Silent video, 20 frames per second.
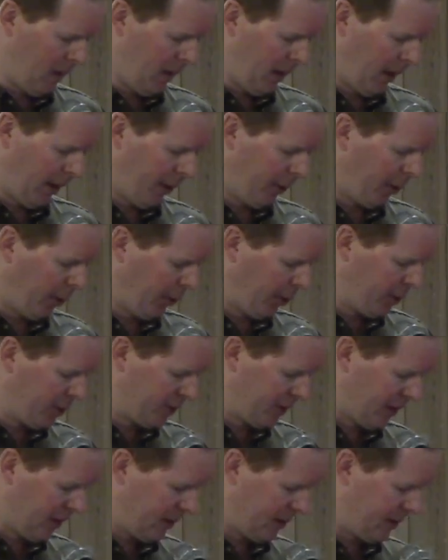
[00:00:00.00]
in
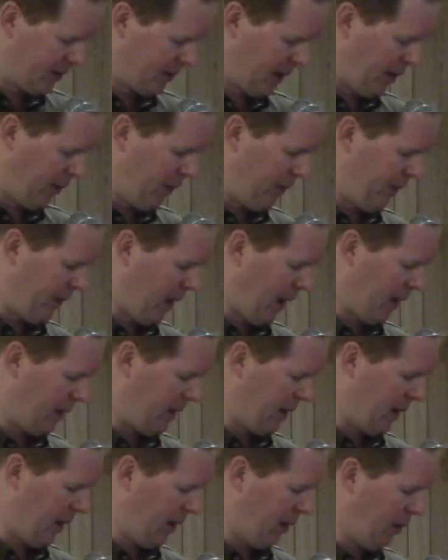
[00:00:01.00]
conclusion, I just say we've
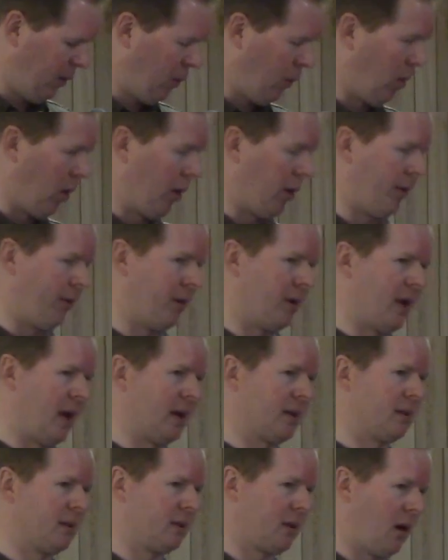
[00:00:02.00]
got the Water for
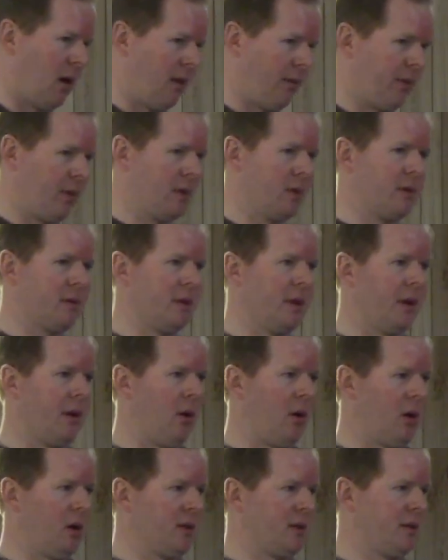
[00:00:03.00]
Texas conference in
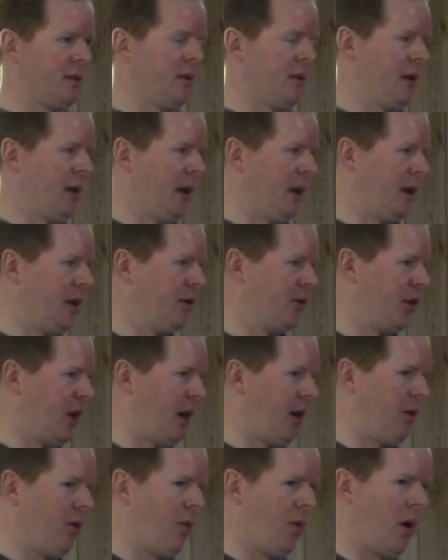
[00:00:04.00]
Austin in
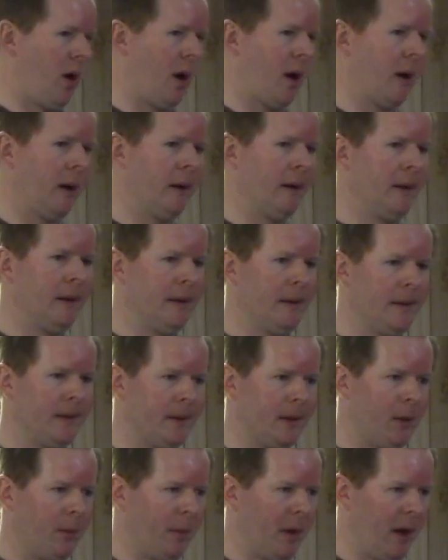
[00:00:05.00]
January.
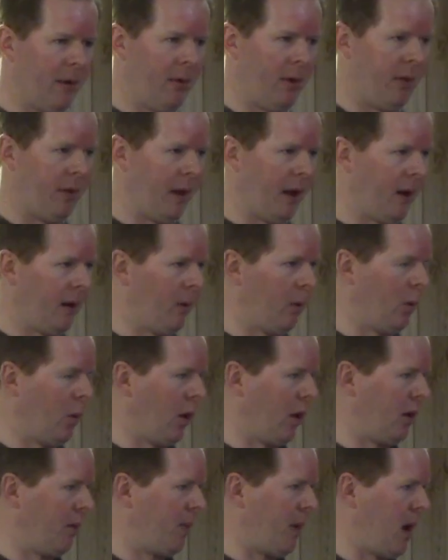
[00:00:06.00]
It'll be everything
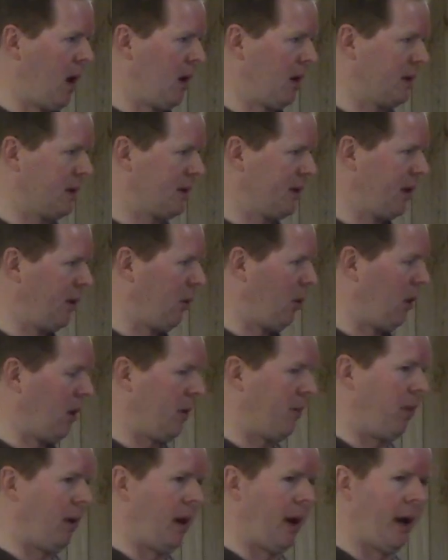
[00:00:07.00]
water policy,
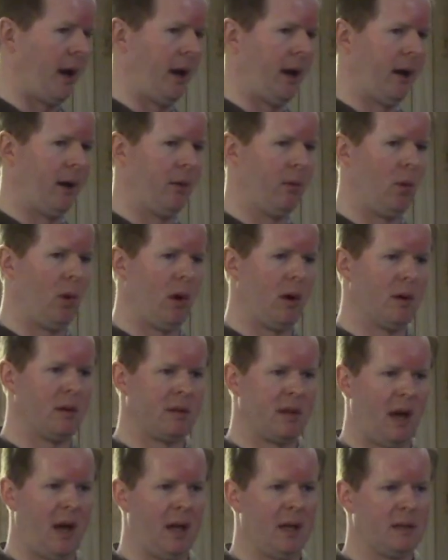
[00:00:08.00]
water planning, water
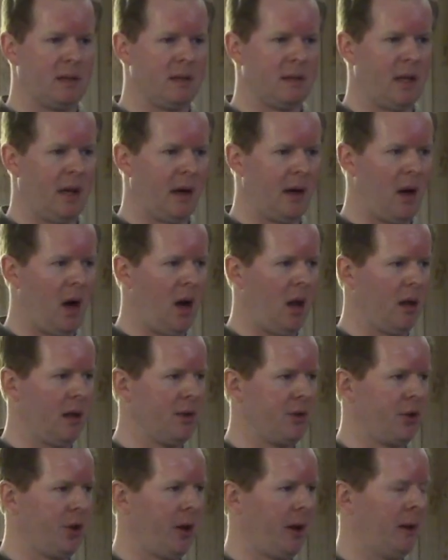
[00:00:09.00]
science and
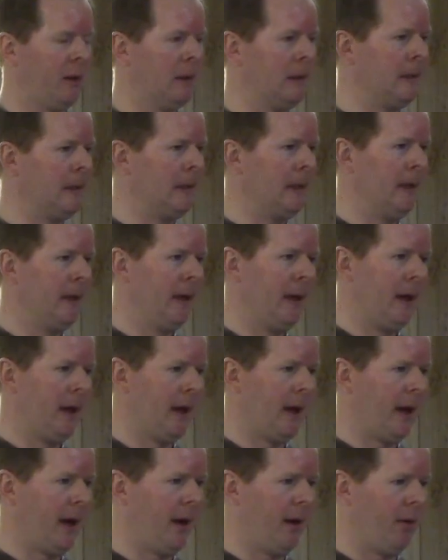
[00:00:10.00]
technology, uh,
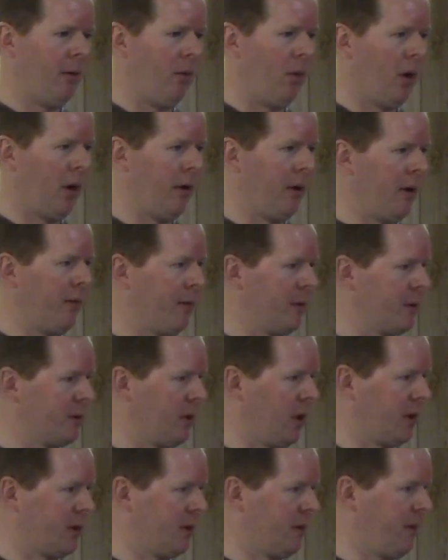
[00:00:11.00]
water
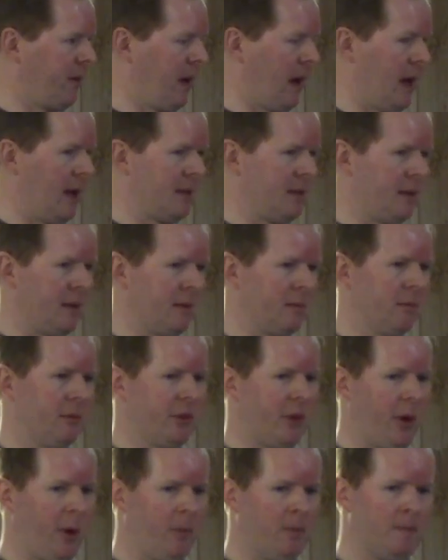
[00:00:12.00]
infrastructure financing.
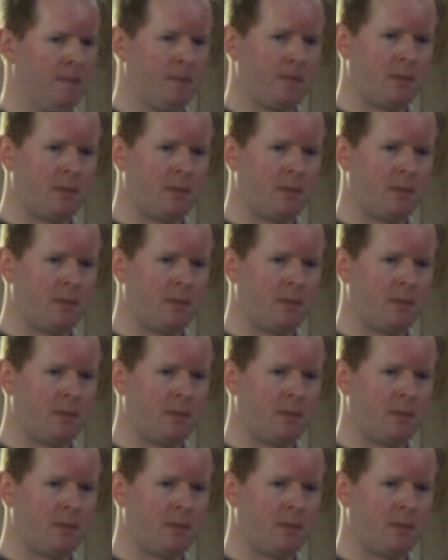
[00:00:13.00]
So